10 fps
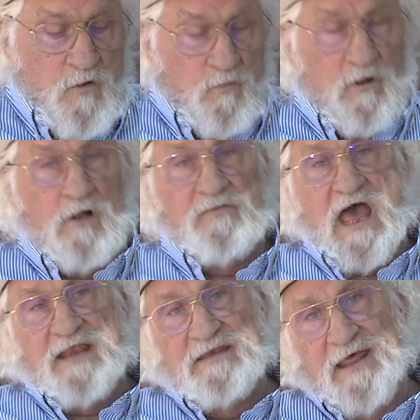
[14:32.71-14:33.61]
Well,
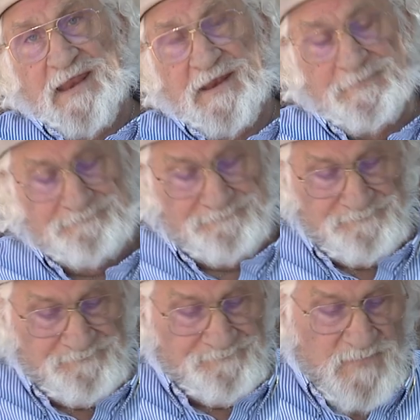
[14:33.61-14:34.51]
that did it.
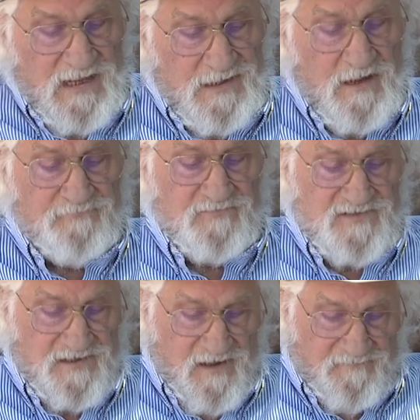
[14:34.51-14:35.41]
Enough
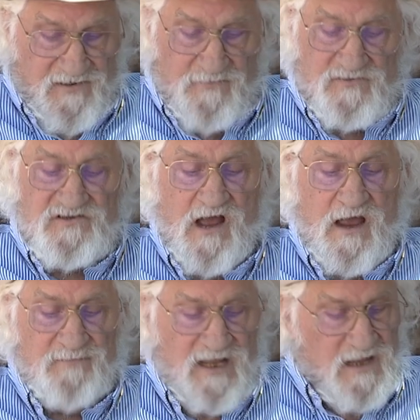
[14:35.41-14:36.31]
was enough, and it was
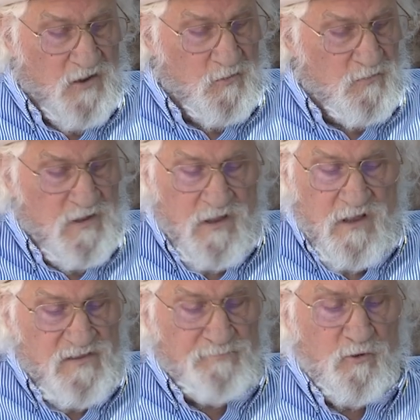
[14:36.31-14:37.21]
time to go.
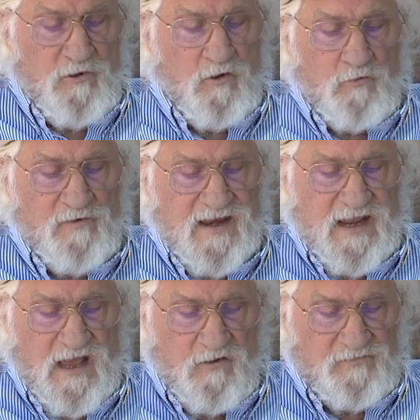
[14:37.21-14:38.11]
The boy already
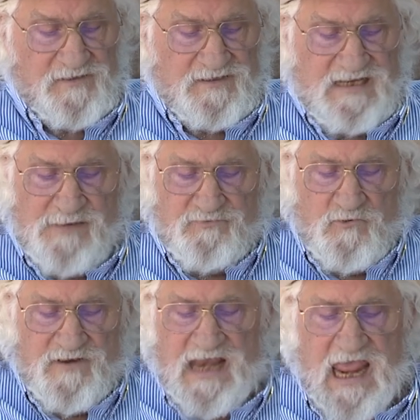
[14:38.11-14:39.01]
held a
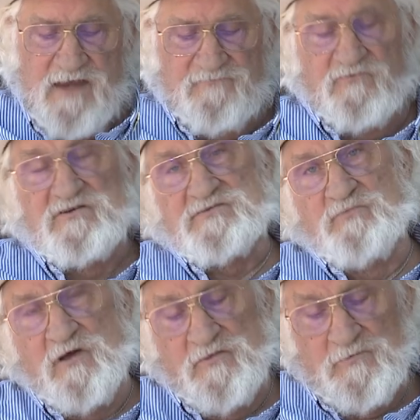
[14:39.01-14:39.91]
deep-rooted hate for his
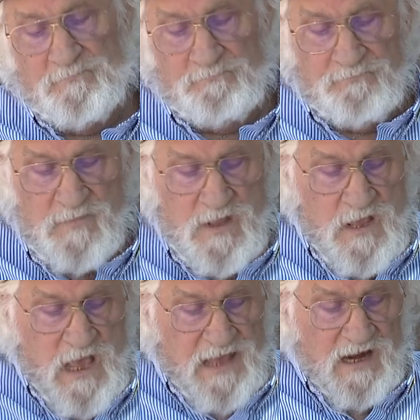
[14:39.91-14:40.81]
brother,
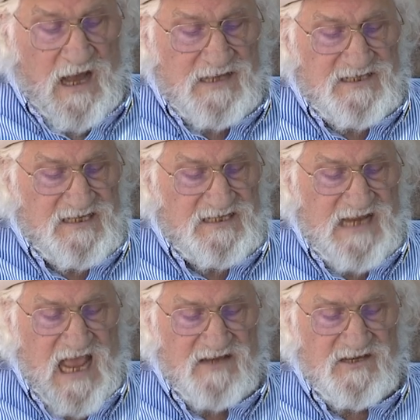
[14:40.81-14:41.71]
and Isaac's
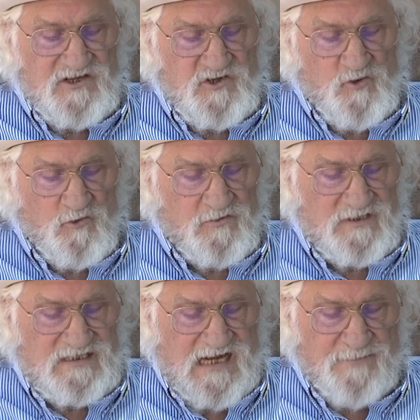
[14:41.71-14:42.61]
nasty,
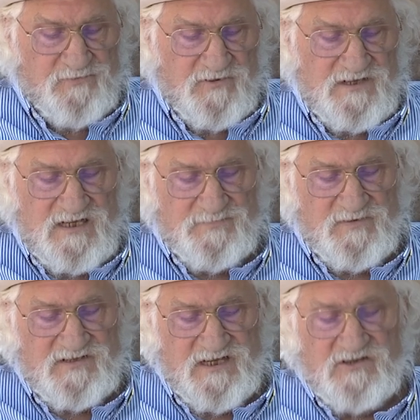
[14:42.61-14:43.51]
short-tempered
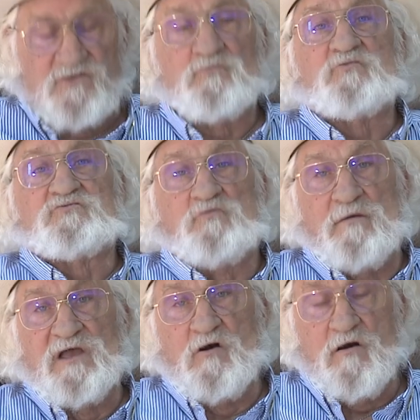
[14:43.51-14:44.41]
disposition was
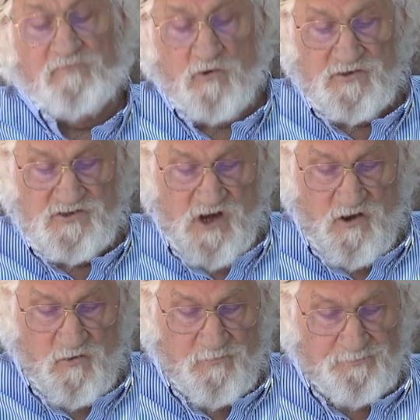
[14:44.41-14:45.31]
rubbing off on
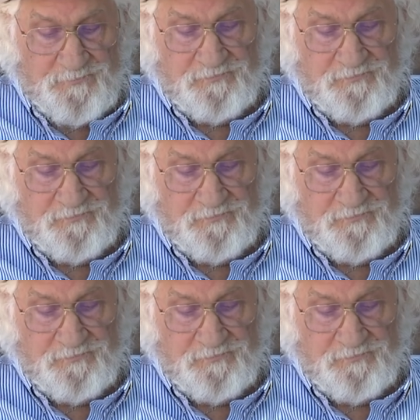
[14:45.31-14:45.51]
Joe.